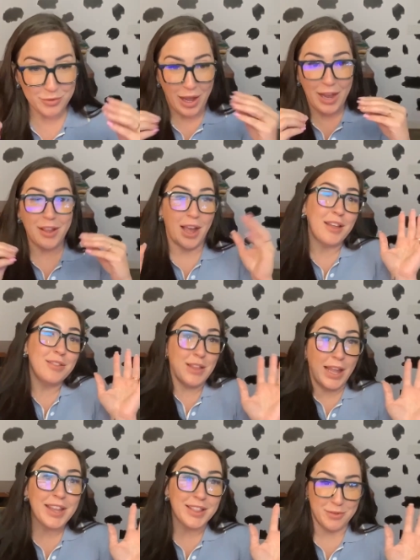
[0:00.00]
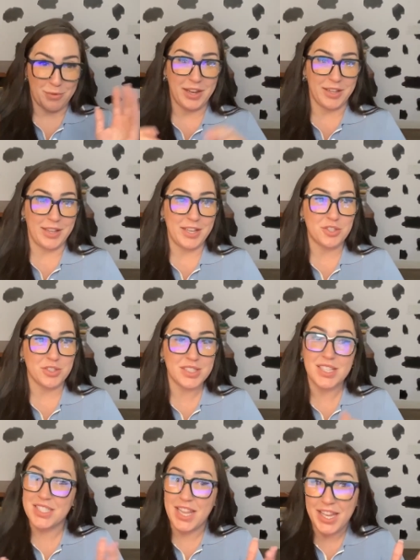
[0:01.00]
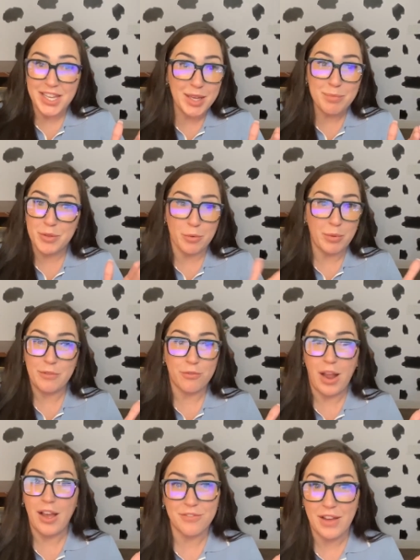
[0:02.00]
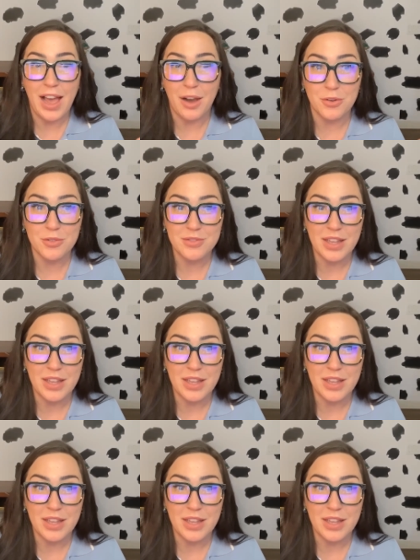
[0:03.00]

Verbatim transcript: I like the regulations because they keep the riffraff out.